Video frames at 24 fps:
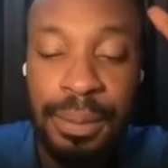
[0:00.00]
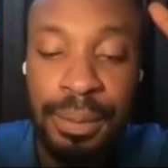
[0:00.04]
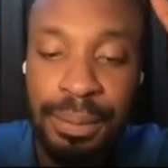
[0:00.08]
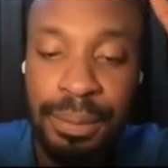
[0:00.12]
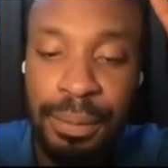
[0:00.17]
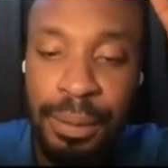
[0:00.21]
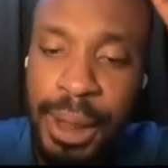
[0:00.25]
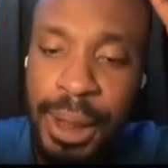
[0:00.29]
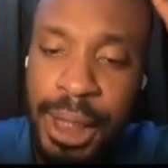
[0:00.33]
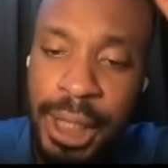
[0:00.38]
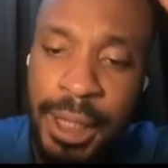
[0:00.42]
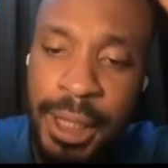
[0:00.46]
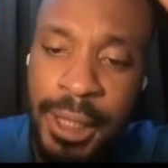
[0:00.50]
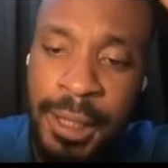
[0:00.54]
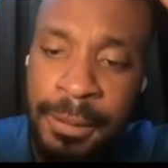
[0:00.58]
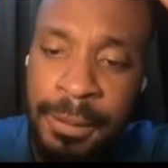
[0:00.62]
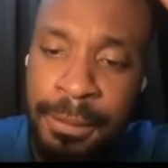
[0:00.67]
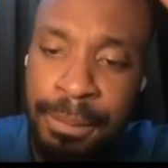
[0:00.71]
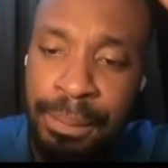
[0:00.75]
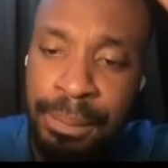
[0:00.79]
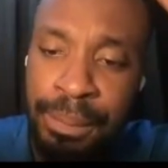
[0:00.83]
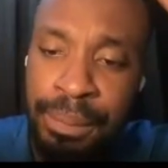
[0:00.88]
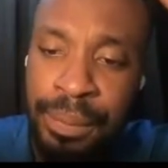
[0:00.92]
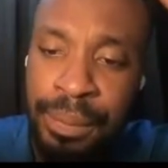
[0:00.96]
okay,
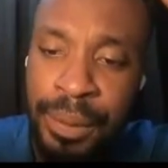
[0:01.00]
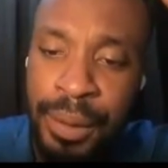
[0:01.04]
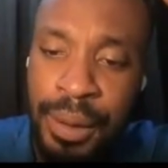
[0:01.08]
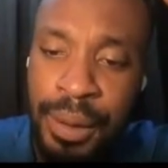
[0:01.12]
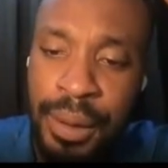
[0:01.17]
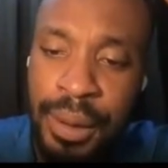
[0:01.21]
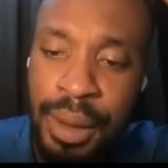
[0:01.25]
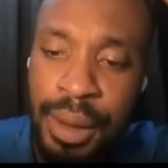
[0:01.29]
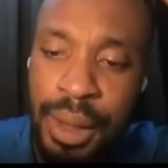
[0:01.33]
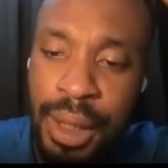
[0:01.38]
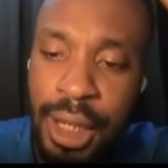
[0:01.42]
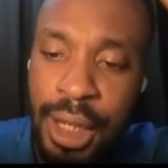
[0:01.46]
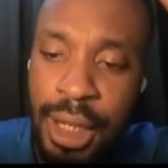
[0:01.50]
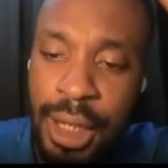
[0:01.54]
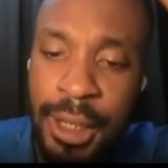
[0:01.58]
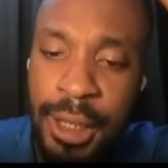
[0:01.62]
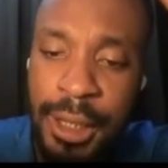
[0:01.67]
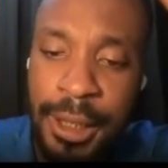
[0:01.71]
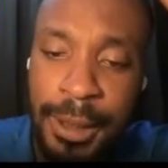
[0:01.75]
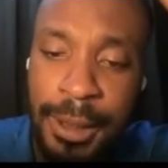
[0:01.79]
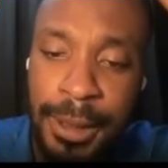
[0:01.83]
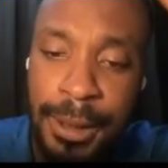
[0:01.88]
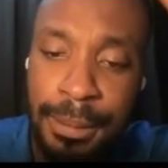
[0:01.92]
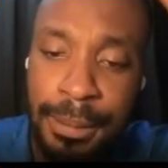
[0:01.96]

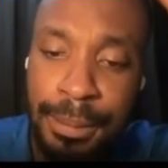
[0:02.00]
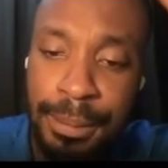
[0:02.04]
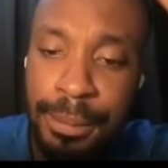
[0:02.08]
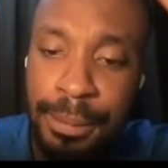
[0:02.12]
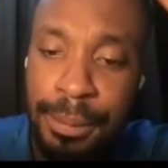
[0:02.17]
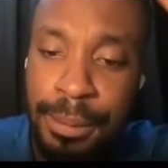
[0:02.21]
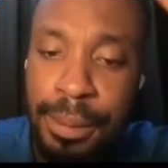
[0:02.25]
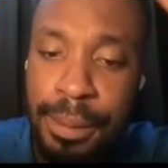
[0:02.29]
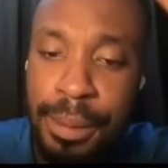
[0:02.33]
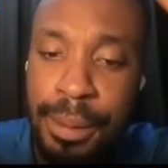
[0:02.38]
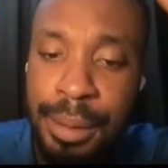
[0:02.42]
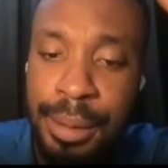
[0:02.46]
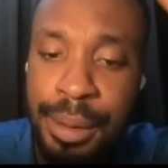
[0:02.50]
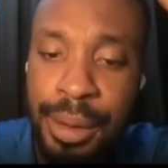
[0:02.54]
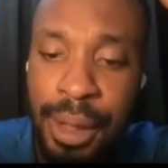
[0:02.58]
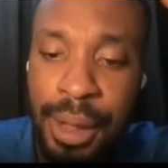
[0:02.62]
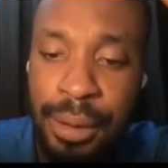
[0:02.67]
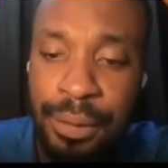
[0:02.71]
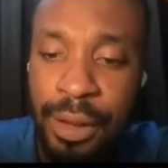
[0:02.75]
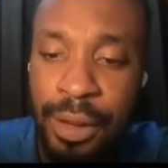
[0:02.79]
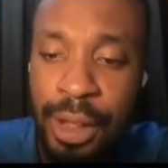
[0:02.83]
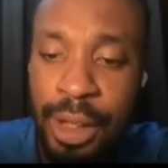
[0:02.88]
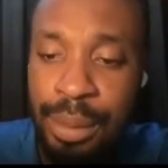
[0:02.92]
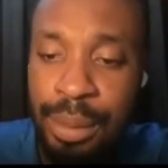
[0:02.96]
who is
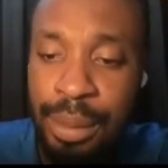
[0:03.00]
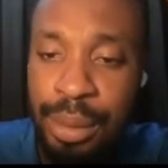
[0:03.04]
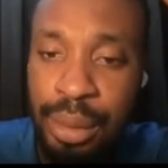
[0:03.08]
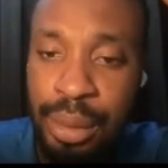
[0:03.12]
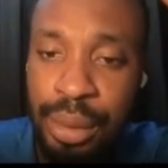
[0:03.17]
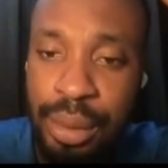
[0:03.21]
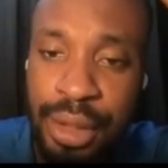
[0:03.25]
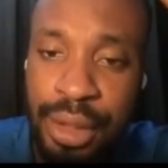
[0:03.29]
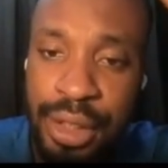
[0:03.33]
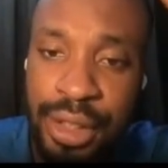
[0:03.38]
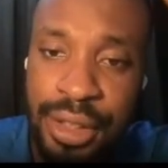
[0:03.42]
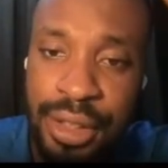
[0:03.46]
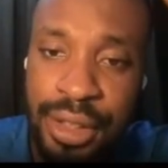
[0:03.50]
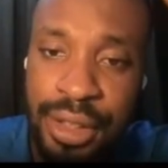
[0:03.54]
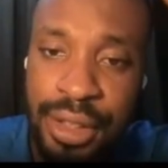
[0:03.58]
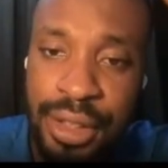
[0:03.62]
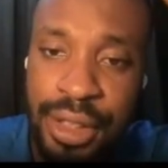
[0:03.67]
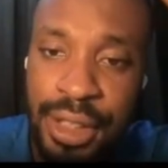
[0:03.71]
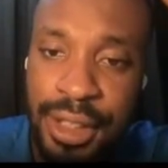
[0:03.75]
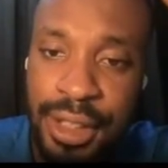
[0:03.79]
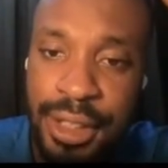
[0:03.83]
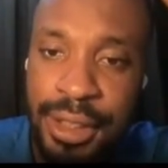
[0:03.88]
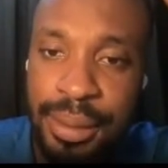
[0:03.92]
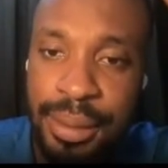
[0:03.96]
available, who is
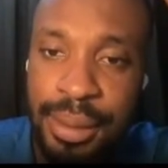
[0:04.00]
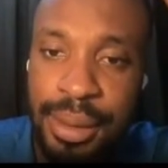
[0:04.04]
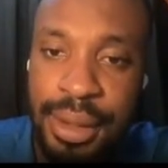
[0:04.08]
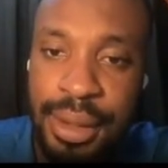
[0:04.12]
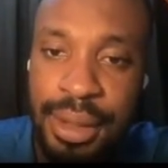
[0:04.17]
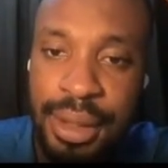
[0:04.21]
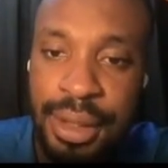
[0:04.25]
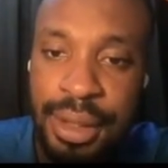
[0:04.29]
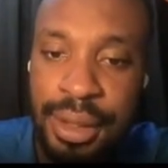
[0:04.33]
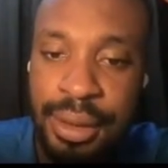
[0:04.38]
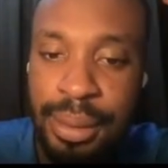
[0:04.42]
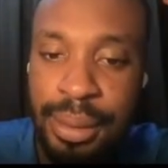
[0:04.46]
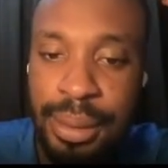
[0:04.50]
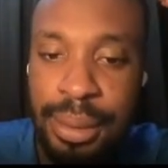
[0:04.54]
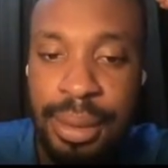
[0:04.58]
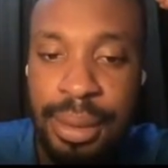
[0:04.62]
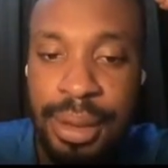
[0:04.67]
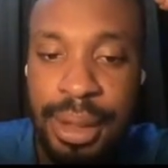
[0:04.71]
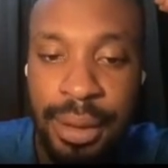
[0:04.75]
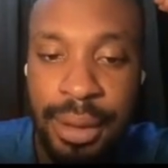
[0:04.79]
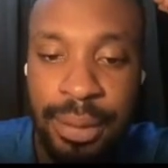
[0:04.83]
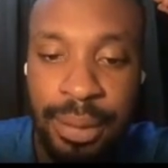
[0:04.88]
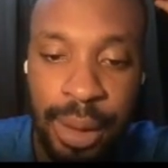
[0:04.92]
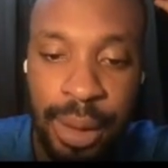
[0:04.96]
this, who
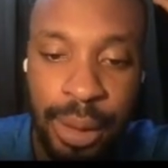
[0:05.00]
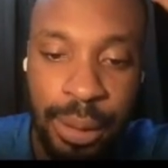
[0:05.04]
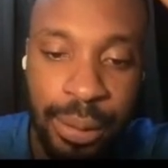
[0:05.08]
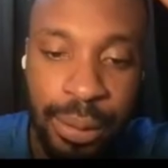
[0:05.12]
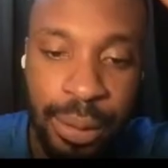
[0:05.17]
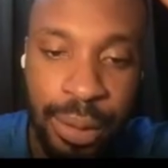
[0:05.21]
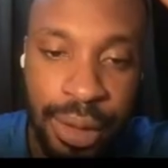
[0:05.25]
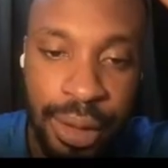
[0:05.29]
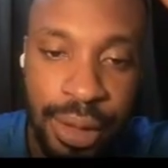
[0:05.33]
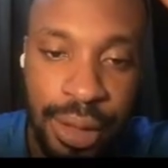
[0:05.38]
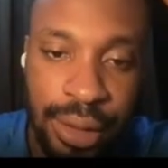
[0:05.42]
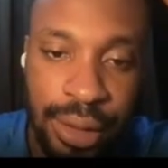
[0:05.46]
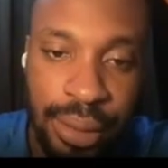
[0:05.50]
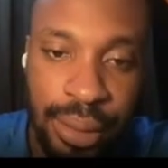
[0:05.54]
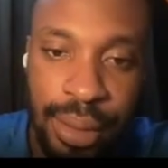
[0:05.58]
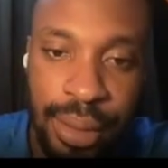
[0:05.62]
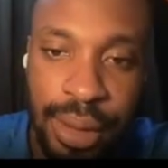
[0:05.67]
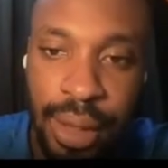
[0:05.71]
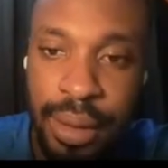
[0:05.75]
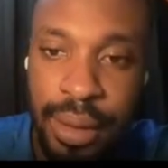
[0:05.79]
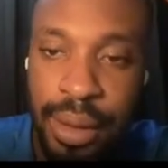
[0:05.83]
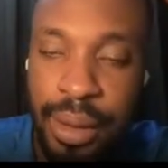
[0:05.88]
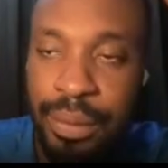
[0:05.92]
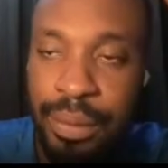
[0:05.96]
is available for this,
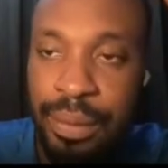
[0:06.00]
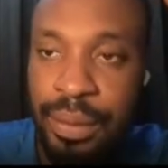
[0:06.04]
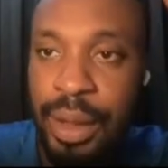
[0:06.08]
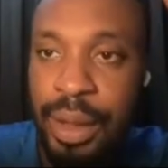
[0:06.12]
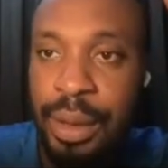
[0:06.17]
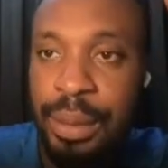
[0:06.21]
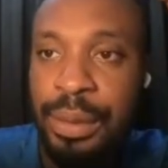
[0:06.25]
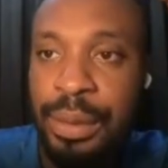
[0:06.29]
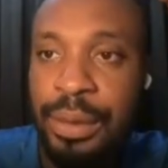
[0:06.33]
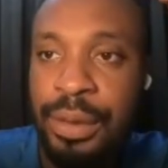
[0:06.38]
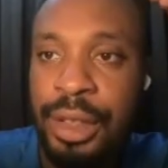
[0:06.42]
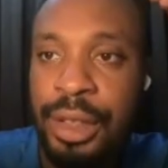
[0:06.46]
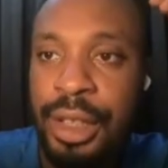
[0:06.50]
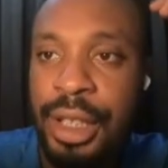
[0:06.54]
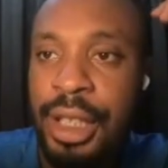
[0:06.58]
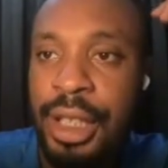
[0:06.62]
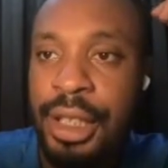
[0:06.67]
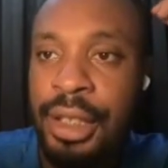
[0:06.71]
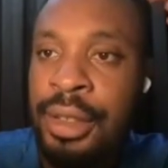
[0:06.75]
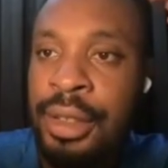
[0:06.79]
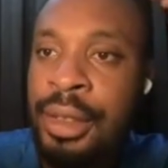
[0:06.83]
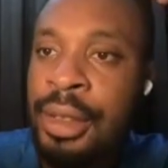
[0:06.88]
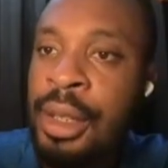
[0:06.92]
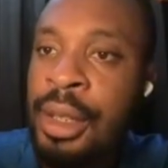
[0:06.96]
who's available for
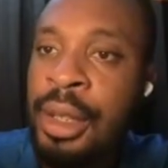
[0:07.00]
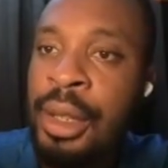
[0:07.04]
that.